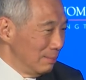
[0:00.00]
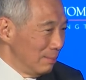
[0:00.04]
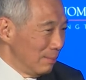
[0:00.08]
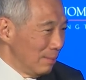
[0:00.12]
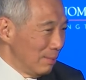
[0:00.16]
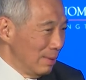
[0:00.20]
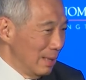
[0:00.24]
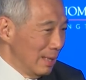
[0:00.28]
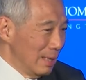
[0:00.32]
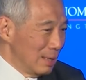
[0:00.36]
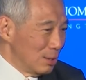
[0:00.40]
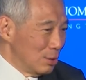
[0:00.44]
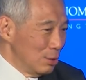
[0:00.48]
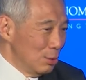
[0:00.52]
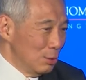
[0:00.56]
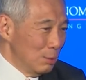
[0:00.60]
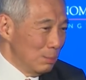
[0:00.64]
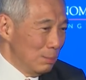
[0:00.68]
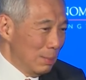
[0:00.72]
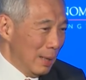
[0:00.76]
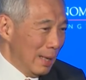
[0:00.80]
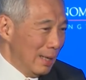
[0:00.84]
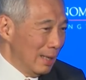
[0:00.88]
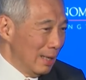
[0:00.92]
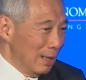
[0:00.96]
there's no
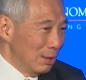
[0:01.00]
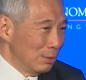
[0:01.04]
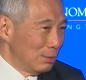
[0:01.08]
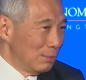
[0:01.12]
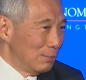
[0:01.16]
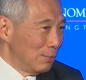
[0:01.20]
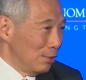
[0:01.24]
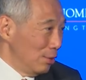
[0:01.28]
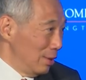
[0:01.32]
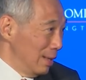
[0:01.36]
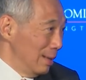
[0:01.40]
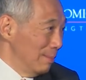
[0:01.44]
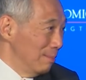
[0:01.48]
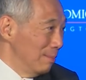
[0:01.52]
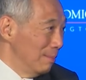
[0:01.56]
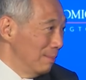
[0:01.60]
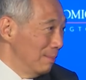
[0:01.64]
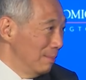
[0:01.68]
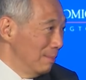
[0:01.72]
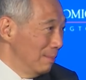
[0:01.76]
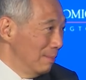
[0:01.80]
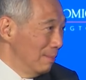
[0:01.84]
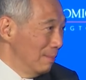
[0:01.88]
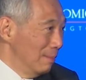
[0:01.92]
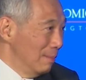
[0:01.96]
bailout for them.
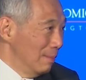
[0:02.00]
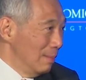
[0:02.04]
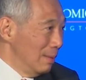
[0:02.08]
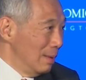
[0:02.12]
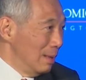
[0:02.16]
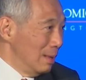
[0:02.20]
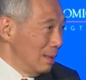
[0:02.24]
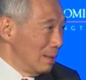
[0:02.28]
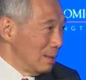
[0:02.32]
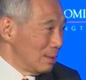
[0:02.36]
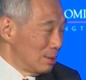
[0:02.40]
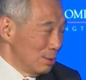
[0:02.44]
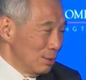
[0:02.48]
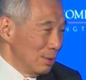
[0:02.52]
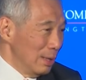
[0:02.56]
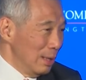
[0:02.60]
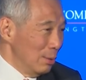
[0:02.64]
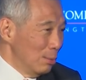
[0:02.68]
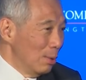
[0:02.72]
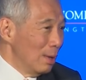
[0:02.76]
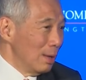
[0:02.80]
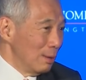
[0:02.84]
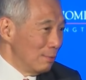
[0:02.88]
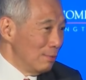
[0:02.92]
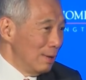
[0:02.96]
So okay. They
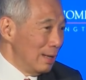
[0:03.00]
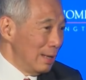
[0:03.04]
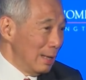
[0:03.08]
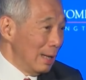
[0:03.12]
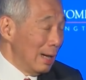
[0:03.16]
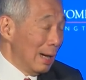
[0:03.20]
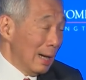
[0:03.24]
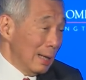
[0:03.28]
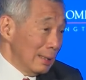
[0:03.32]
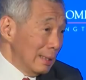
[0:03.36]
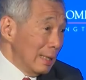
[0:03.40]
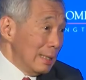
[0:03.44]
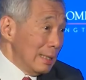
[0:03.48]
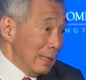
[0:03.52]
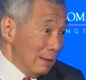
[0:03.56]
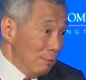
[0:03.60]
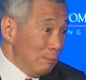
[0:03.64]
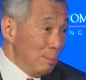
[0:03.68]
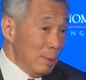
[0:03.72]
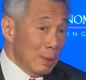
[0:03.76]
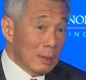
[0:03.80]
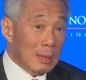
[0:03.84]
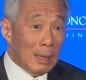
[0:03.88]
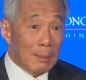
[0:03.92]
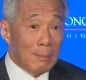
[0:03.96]
work very hard. And they've
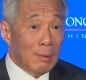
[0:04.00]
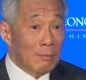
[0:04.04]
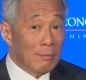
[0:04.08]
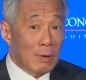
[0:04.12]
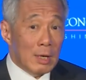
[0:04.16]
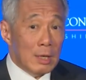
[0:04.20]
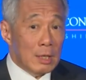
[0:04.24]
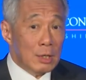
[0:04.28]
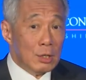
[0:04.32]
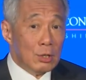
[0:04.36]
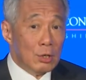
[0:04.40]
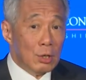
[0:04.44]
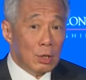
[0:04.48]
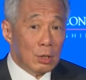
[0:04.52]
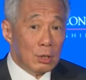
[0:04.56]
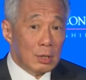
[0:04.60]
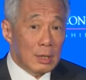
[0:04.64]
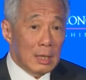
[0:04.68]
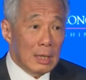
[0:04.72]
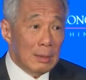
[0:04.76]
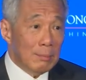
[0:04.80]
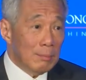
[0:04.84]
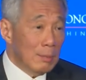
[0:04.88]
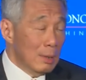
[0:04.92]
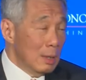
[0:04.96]
built up a very strong
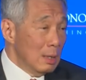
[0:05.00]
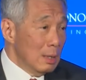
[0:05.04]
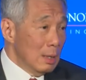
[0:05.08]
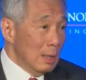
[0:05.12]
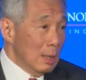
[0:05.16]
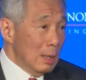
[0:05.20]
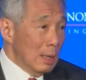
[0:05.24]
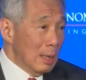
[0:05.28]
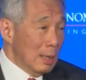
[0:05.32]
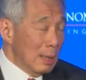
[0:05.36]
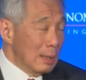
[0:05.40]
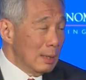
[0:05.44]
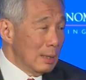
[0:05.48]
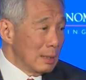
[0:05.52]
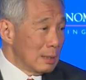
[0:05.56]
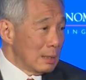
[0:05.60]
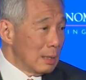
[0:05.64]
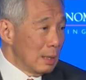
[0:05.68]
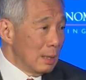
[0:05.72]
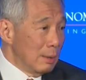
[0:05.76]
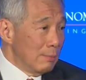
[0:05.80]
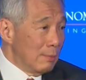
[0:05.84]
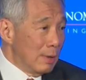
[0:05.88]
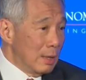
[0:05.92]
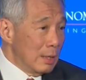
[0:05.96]
team. And there's
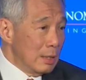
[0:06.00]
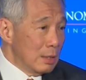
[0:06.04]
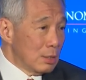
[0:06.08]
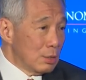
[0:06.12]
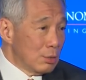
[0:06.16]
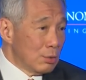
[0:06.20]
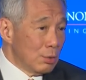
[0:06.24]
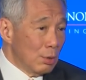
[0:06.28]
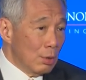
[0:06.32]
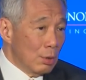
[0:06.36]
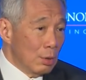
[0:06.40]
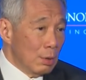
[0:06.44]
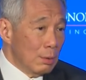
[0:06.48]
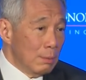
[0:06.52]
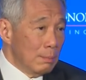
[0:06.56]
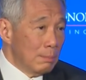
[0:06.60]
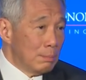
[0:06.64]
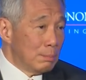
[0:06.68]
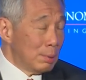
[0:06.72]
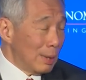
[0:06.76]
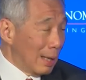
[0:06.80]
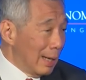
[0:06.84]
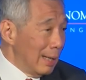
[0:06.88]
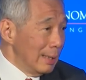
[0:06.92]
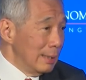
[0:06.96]
a very strong
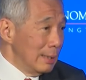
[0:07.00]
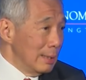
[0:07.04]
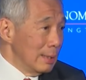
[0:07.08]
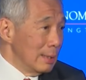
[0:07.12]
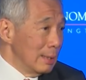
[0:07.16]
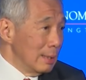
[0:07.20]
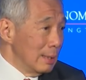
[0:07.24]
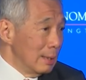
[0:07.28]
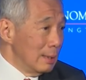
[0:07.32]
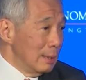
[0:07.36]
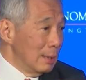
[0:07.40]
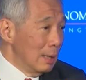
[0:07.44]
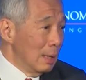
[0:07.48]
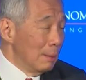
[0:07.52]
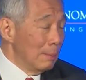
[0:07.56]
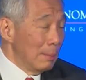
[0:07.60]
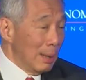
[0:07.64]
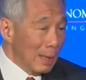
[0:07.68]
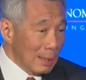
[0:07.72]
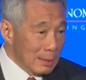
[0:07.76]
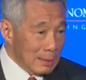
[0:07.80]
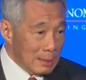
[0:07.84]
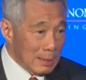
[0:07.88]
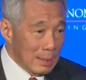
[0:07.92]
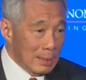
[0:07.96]
pride in it
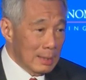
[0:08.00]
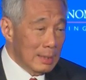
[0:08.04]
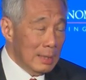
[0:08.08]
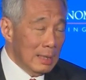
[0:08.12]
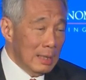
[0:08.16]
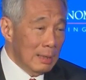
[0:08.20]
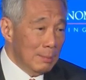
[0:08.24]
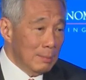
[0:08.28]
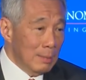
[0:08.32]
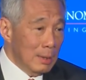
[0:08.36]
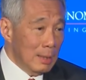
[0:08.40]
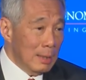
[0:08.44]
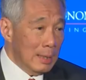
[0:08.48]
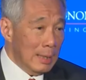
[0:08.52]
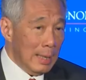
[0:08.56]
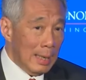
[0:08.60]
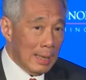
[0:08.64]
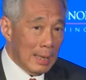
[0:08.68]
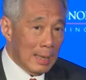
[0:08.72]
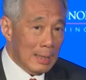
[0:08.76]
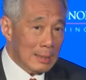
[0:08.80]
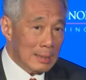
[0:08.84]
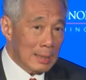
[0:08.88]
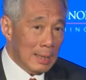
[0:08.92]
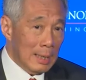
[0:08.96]
amongst the team in
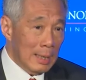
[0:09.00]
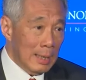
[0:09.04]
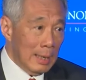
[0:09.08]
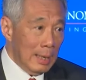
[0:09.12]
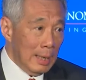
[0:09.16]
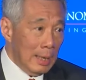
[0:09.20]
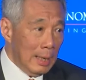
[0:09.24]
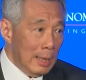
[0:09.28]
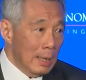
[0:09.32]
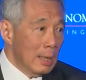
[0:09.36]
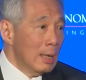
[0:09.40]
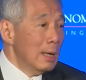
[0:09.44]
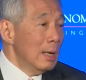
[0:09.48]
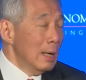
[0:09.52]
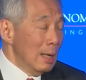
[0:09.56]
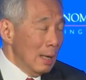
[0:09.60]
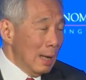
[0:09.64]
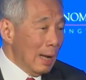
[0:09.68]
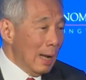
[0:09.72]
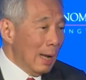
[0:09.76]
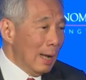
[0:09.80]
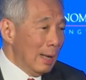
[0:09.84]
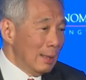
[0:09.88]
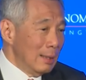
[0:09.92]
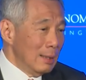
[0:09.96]
SIA
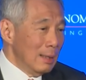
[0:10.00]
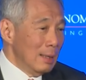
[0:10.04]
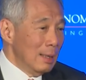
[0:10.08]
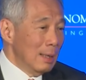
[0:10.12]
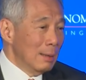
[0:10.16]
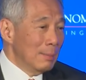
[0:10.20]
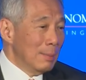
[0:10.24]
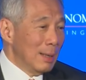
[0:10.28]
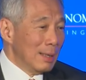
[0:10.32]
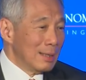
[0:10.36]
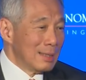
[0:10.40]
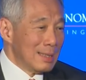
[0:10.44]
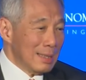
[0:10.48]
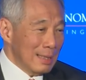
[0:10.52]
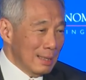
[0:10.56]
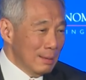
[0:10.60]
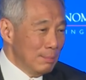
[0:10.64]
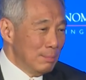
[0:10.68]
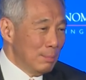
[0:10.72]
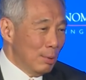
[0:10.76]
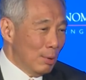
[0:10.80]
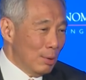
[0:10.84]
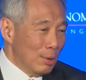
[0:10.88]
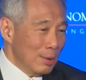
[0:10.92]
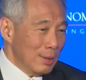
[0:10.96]
and among
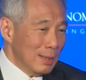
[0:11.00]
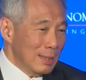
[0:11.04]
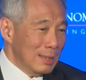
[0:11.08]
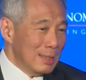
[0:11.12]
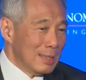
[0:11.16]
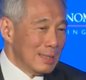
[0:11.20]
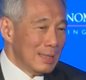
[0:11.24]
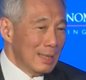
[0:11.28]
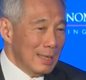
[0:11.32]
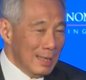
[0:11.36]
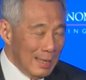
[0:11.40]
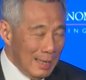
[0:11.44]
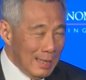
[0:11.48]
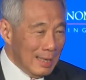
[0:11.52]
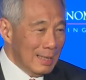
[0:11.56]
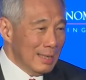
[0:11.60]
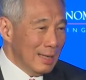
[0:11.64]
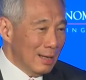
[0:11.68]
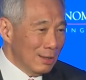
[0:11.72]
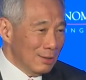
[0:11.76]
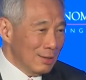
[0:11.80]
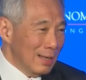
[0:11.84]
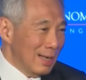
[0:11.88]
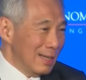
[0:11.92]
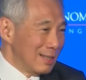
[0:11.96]
Singaporeans in
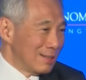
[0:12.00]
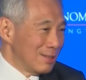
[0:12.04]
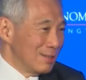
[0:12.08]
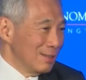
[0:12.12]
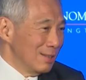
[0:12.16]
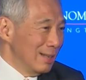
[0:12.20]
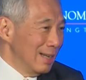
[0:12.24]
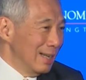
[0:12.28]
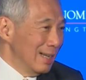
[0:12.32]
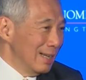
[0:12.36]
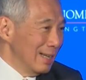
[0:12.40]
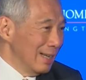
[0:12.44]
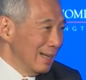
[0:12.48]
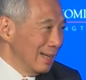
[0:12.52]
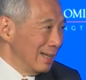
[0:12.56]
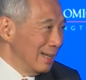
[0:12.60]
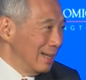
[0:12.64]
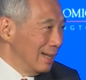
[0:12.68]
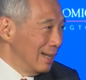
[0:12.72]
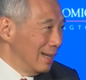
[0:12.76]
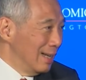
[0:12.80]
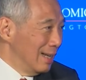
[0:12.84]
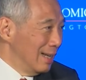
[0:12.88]
our national airline.